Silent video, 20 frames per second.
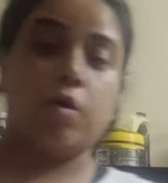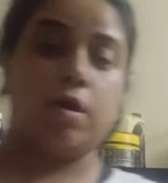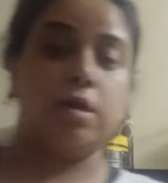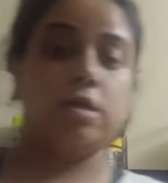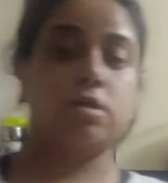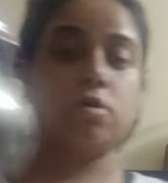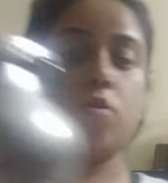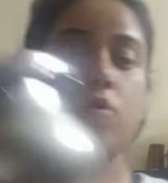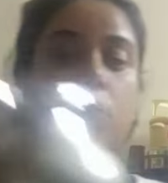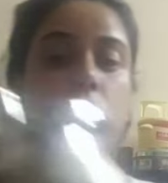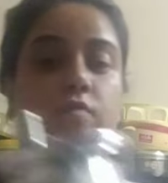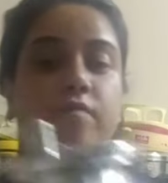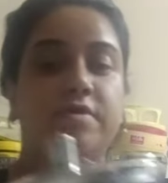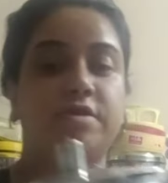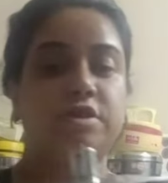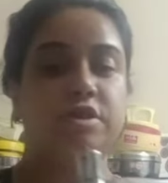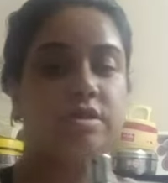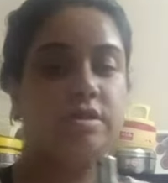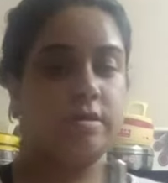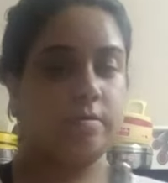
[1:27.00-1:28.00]
boiled all
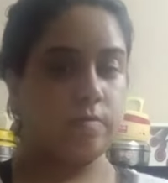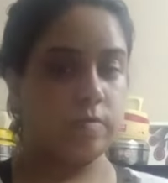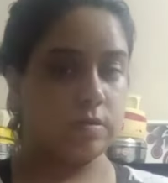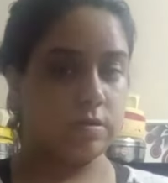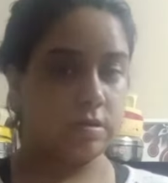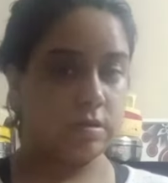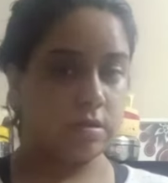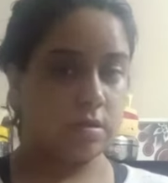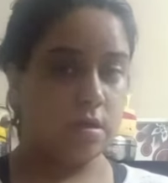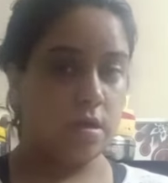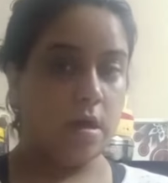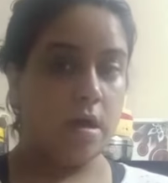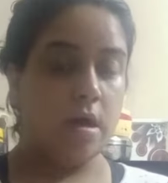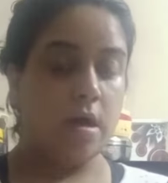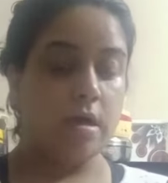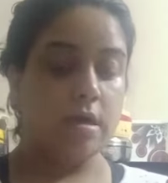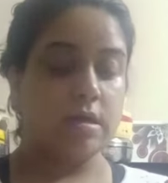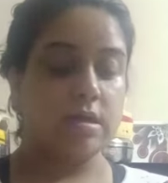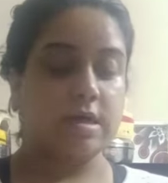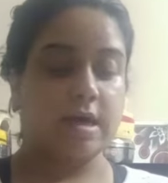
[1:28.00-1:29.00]
vegetables.
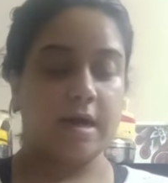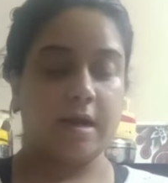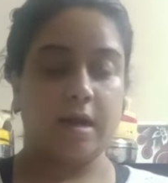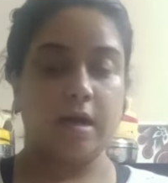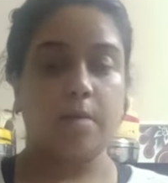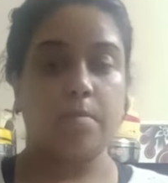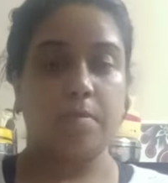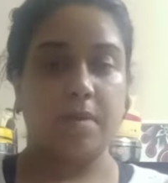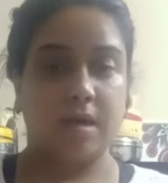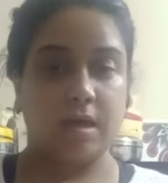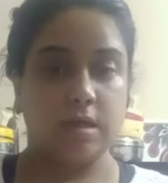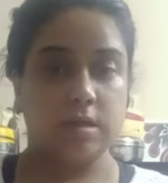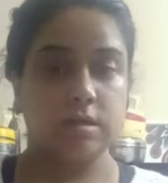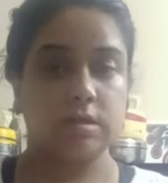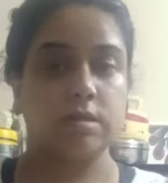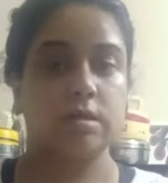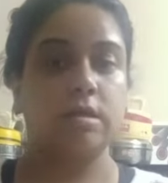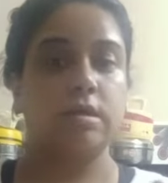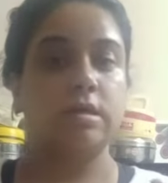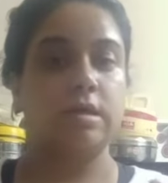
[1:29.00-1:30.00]
Carrot
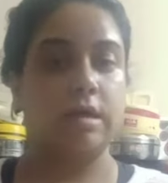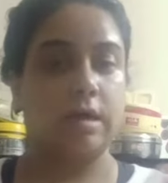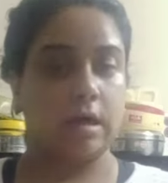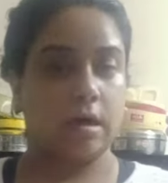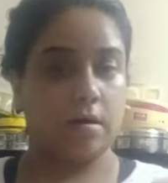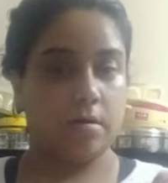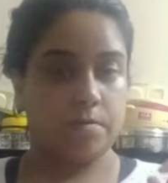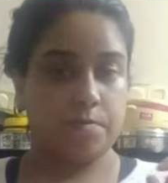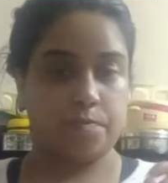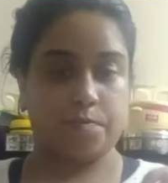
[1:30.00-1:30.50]
peas, ghee.